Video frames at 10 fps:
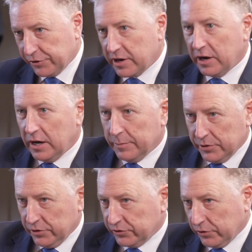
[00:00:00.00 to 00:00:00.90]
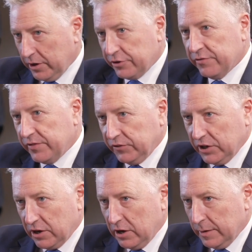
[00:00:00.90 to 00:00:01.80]
kilometers or 150
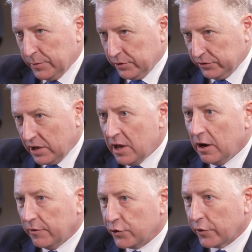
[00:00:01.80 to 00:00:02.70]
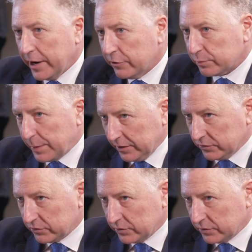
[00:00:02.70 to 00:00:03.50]
kilometers of your airspace.